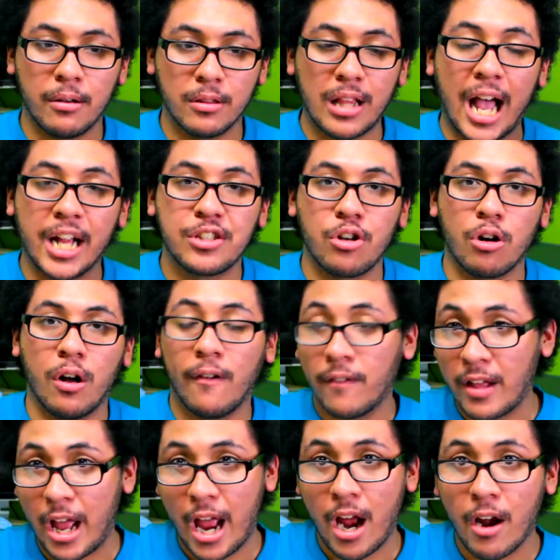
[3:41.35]
lion turtle
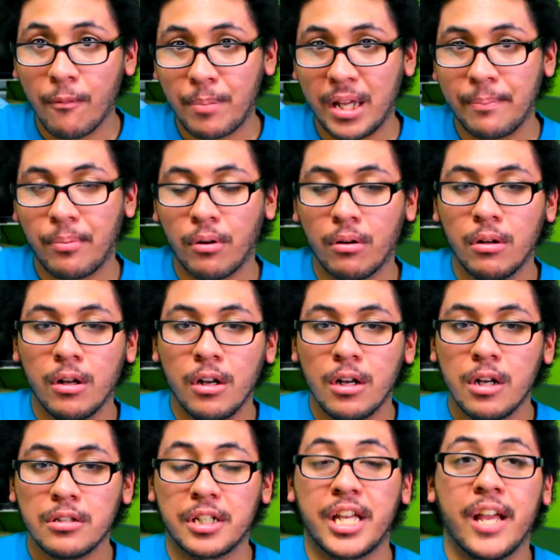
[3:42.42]
of the air people
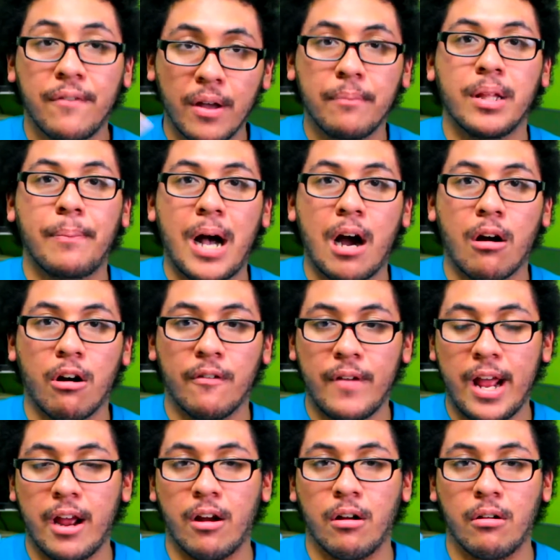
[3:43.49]
to give him the power of
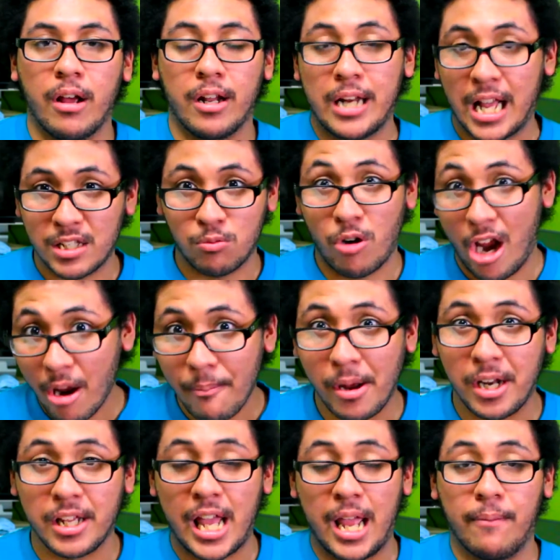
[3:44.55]
air, and that's where
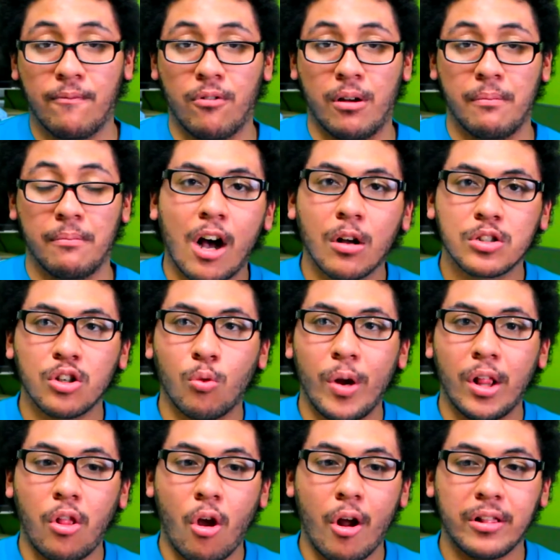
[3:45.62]
airbending came from. Also, we
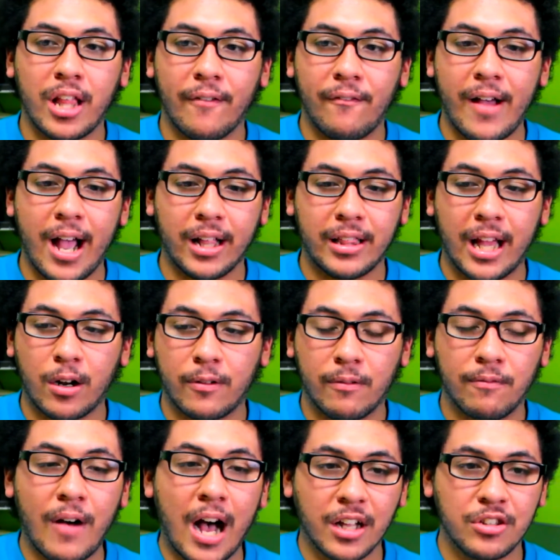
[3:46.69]
learned the fact that
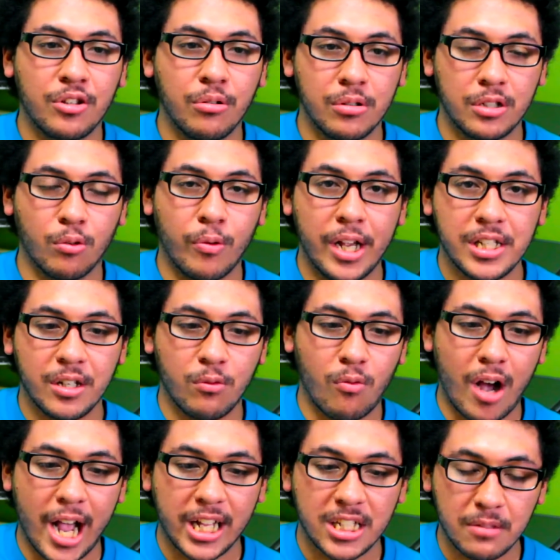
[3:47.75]
Vatu is the reason
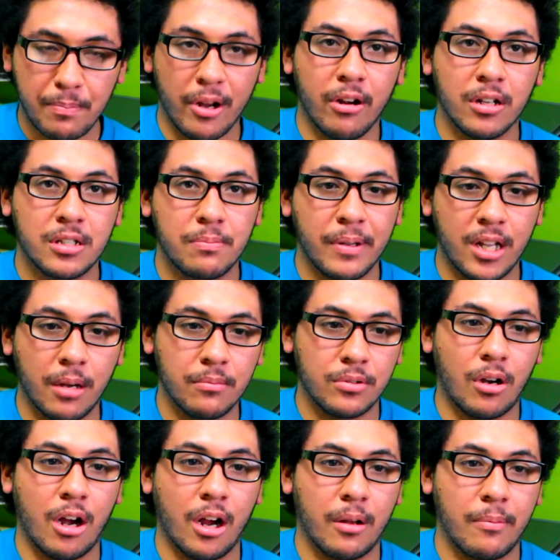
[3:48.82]
why spirits become
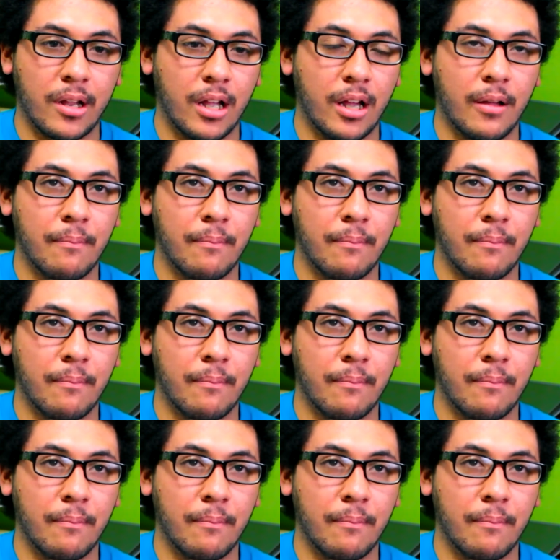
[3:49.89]
dark.